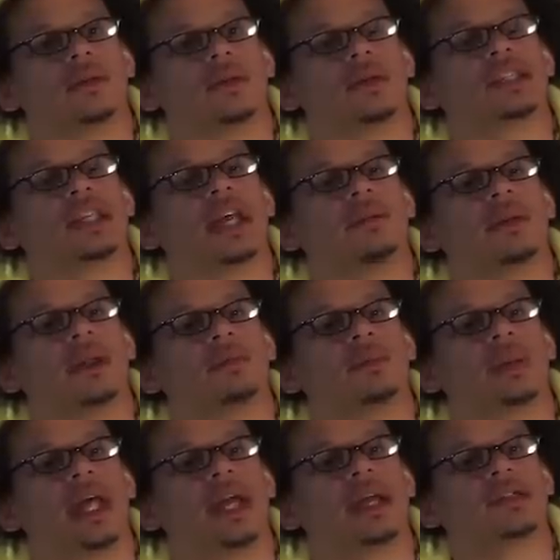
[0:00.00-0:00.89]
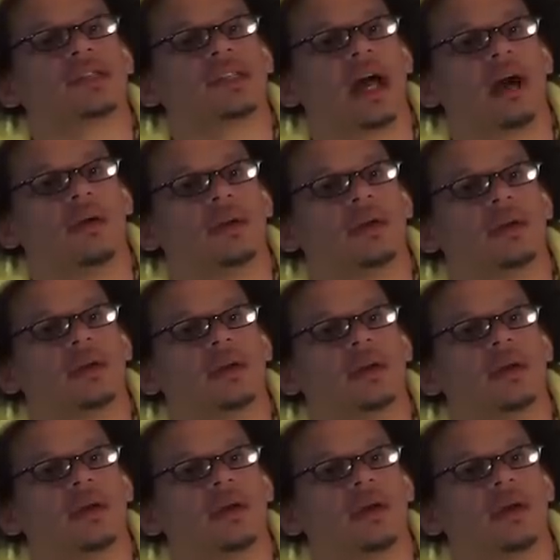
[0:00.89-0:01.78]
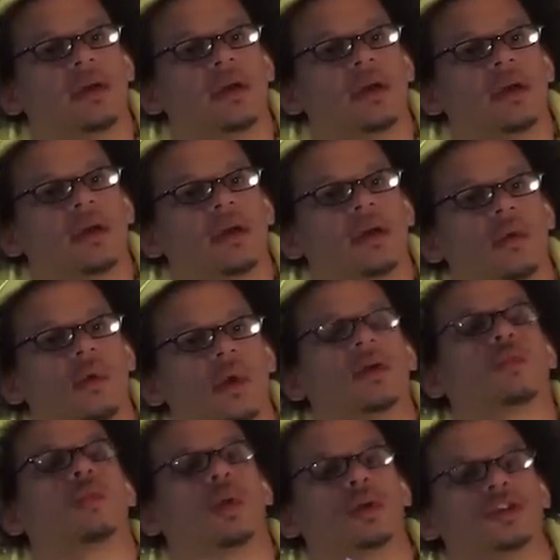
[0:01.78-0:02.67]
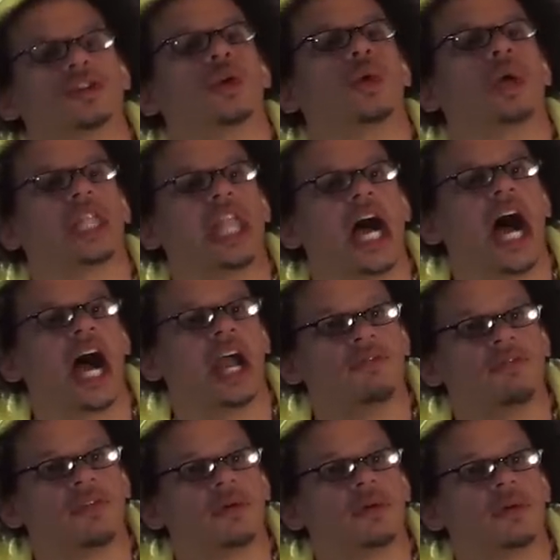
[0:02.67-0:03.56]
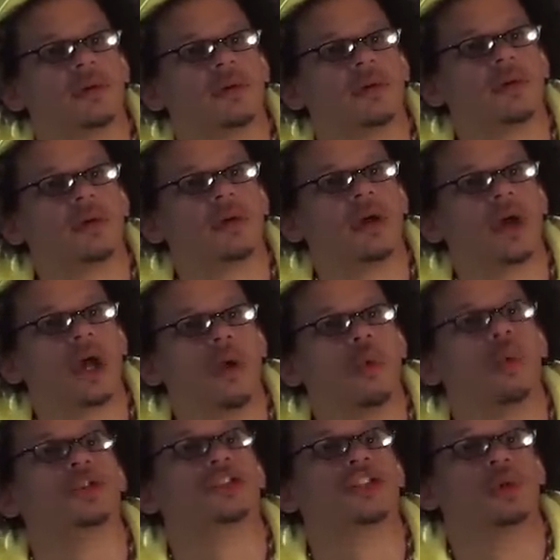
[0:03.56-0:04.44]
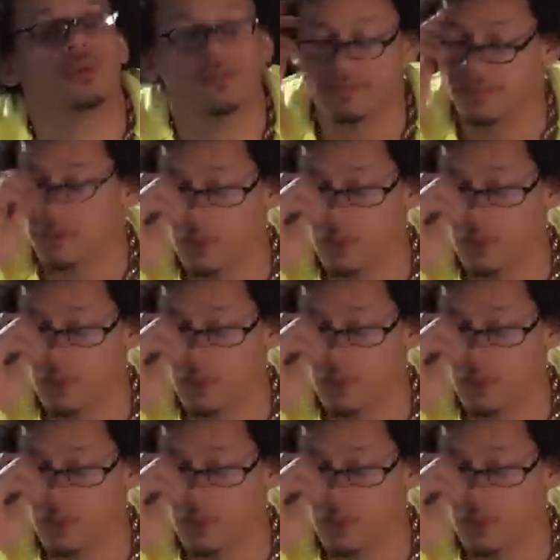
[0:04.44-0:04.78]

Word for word: What does that mean, play us out? We'll do it live. We'll do,